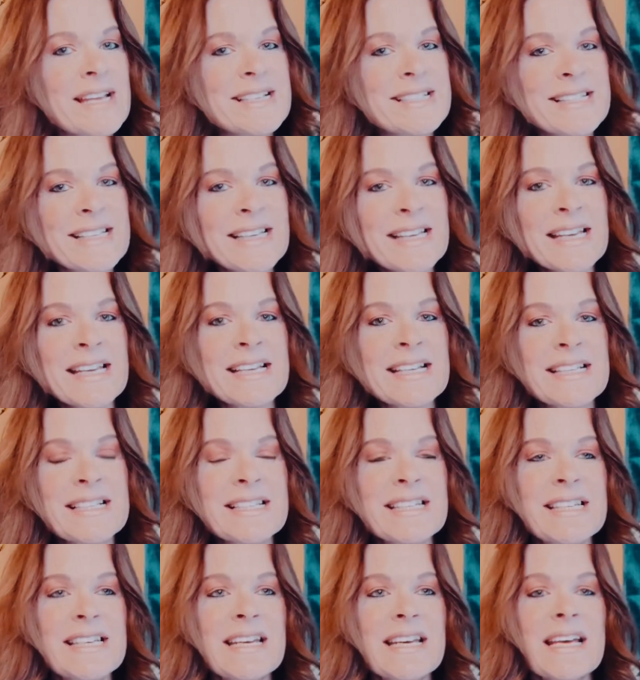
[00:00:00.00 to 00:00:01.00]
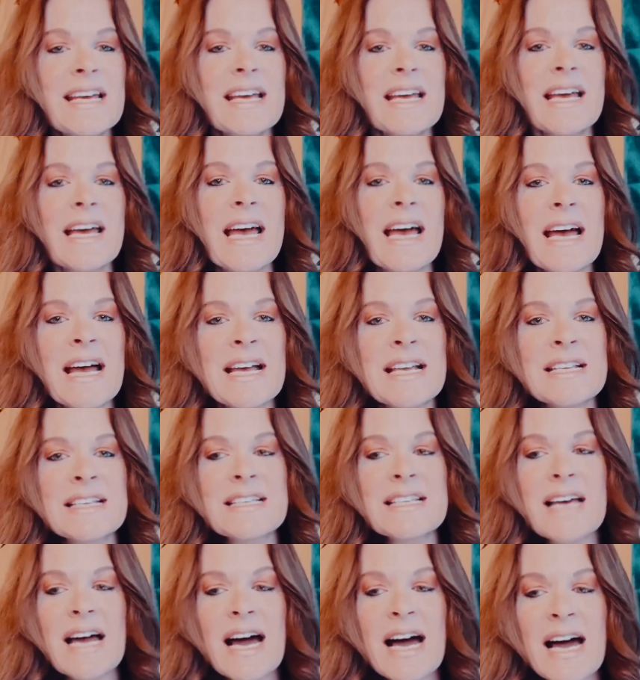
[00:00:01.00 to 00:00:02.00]
didn't,
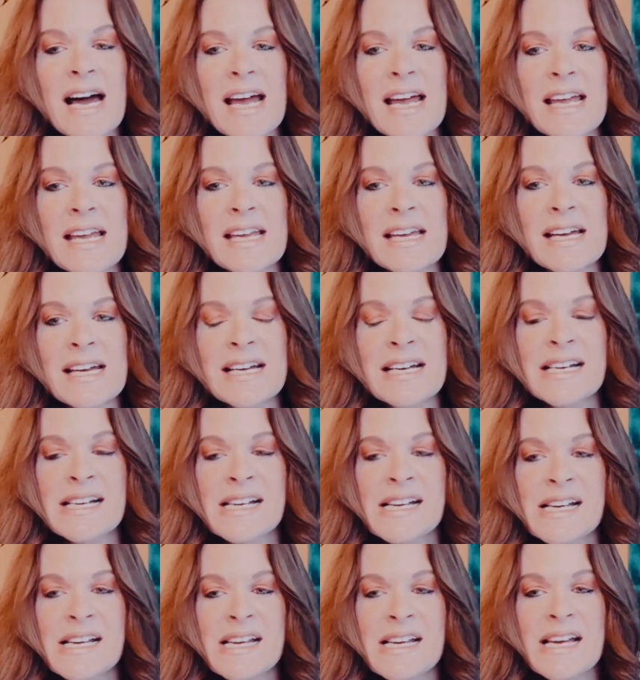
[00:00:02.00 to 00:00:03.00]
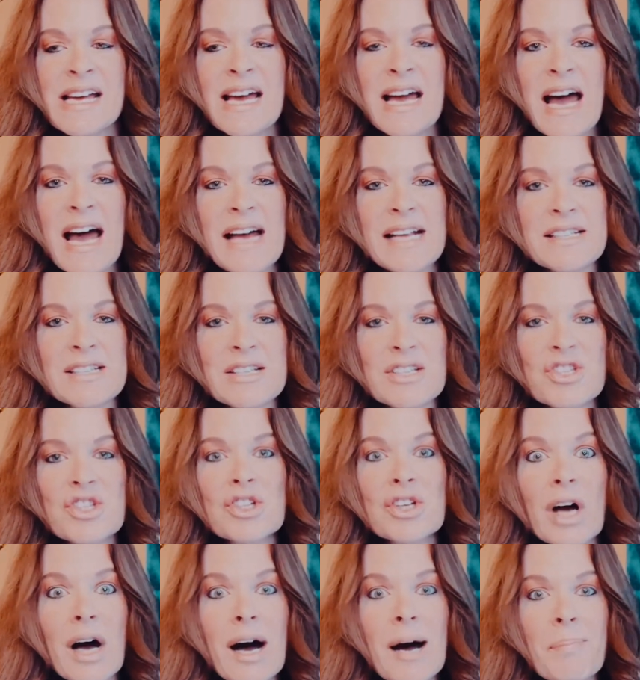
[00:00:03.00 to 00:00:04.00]
and I had to
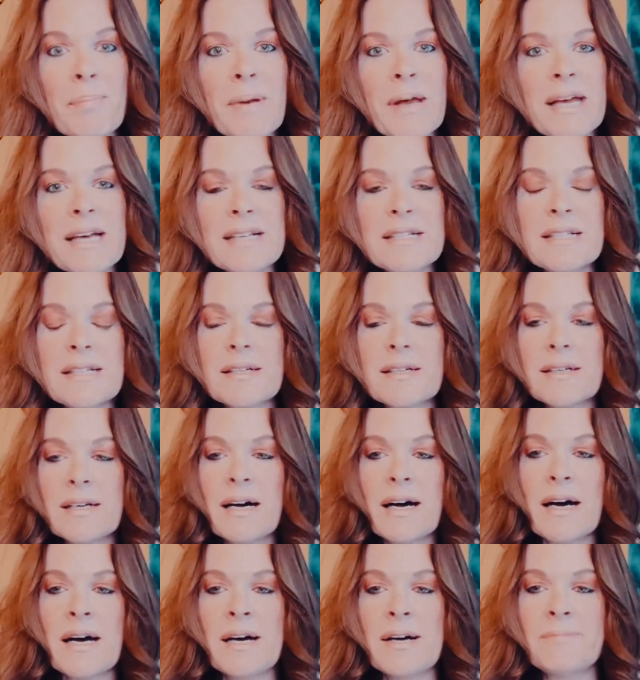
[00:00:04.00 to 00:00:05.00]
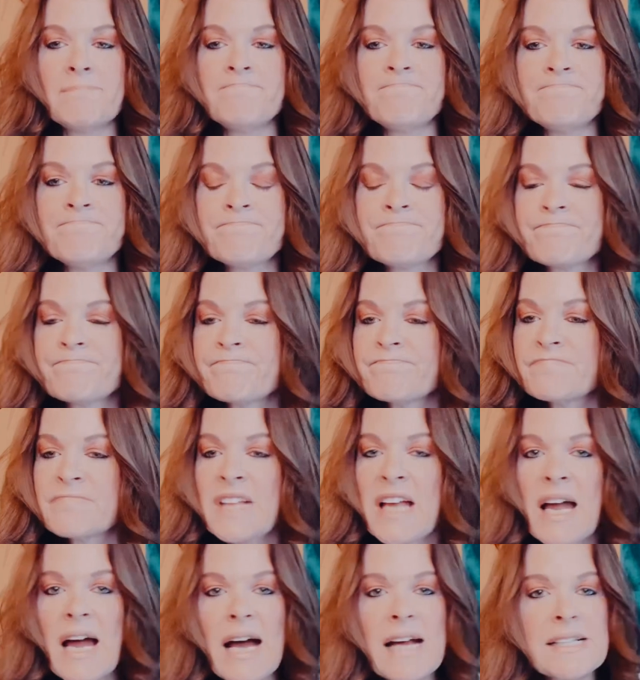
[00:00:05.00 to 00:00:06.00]
stop it,
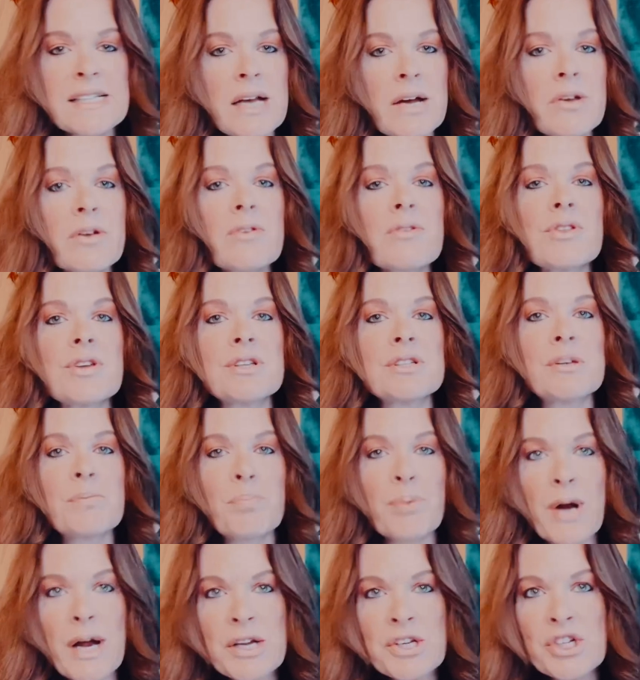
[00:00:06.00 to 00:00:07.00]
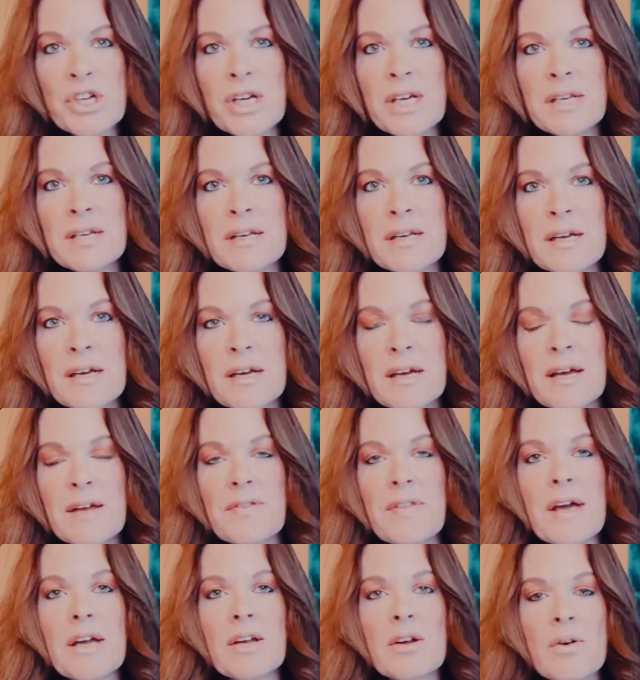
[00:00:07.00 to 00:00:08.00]
I tell you, the depression
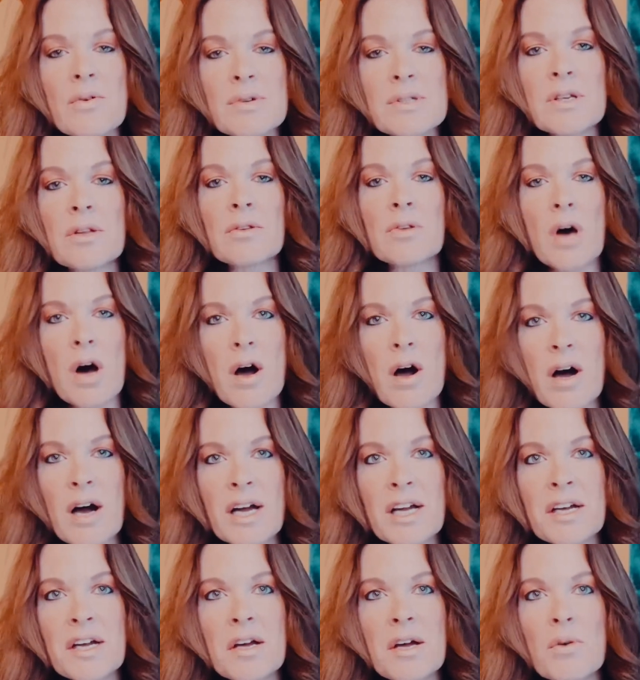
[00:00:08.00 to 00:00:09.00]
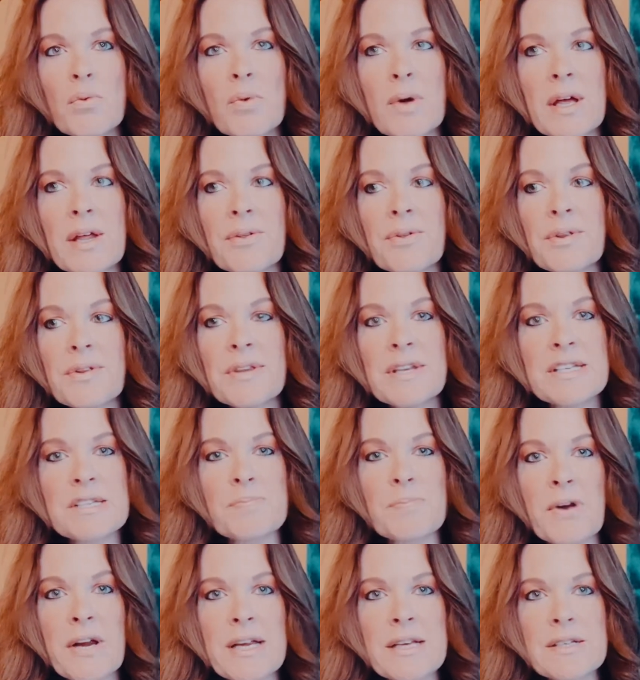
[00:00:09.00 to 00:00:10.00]
that goes along with this
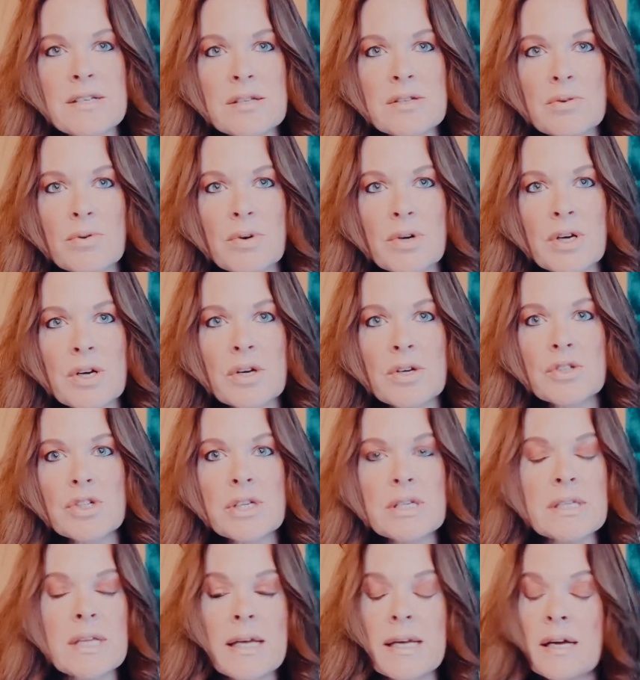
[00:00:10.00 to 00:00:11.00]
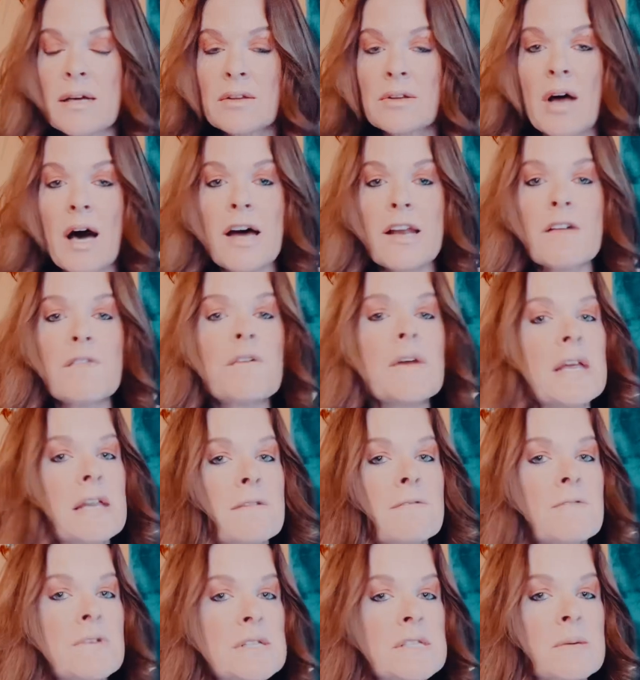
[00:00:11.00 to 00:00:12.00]
brain disorder, just like a lot of
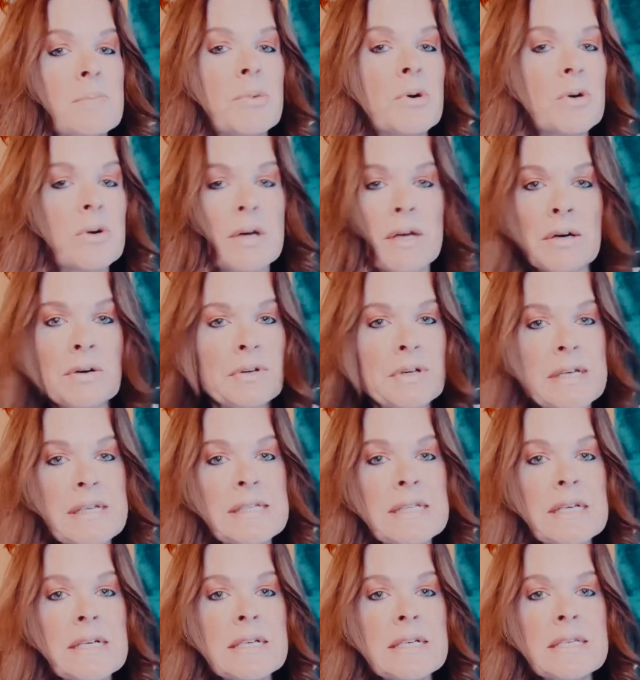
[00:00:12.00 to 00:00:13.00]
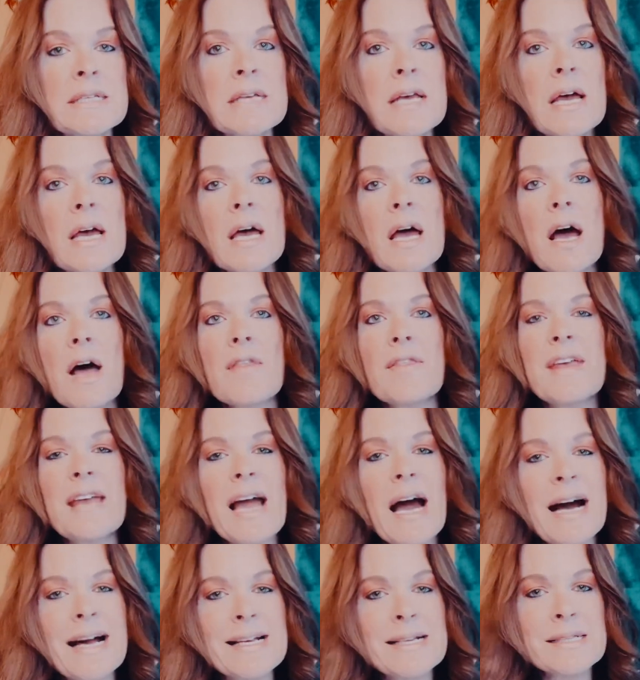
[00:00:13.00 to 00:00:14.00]
invisible illnesses, the
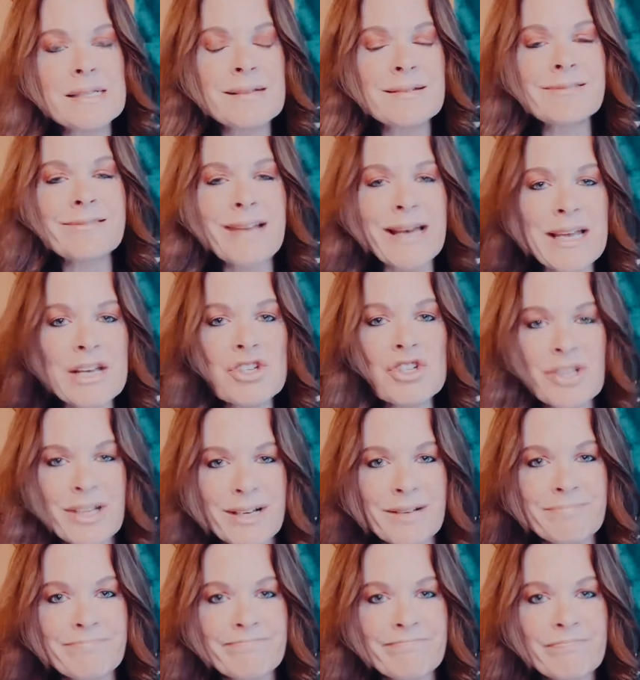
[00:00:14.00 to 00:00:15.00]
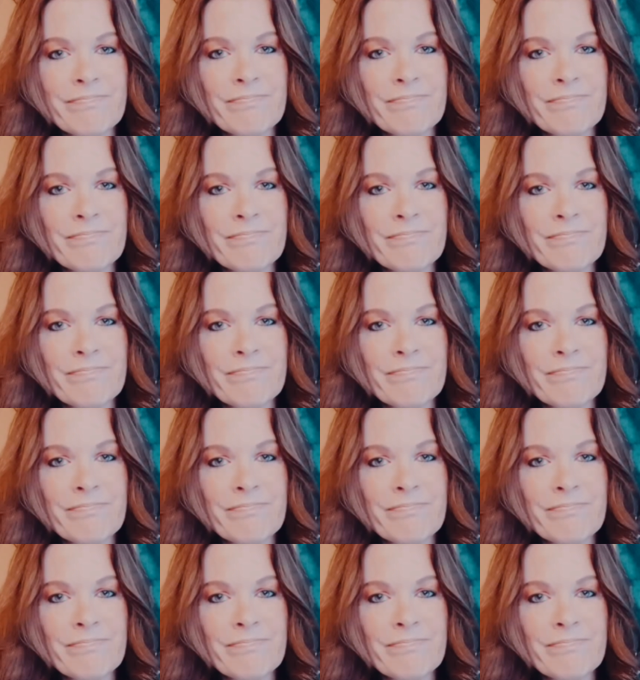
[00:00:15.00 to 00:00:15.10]
isolation